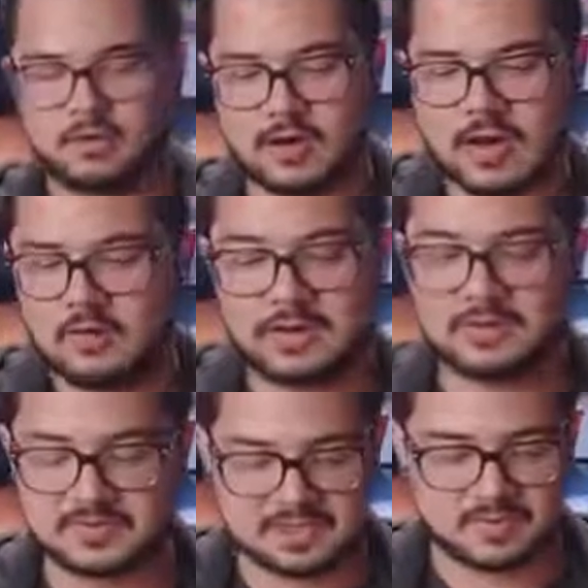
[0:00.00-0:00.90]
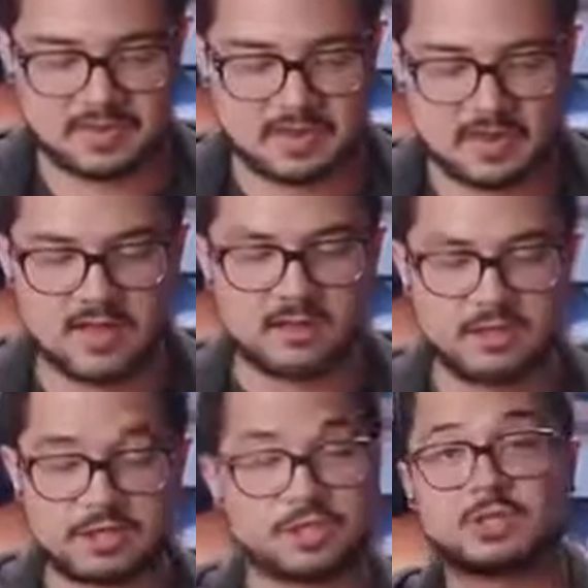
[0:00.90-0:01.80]
or Arial or something,
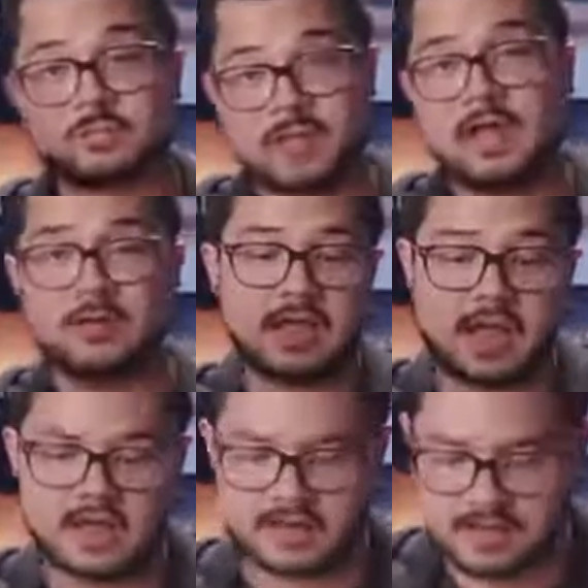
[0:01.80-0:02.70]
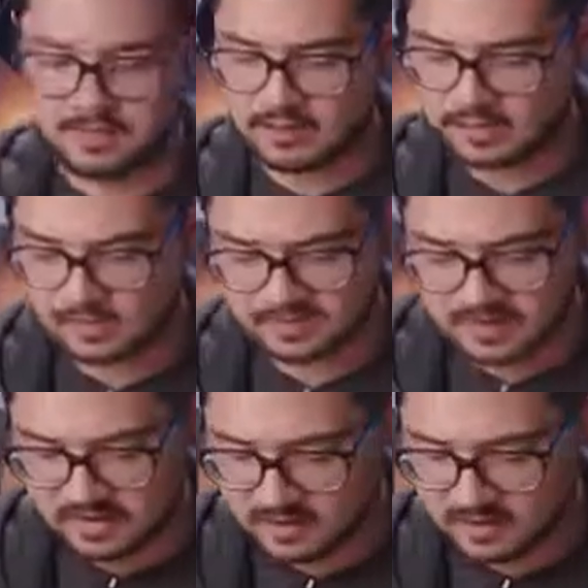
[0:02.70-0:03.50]
which, hell yeah, I'm a huge fan of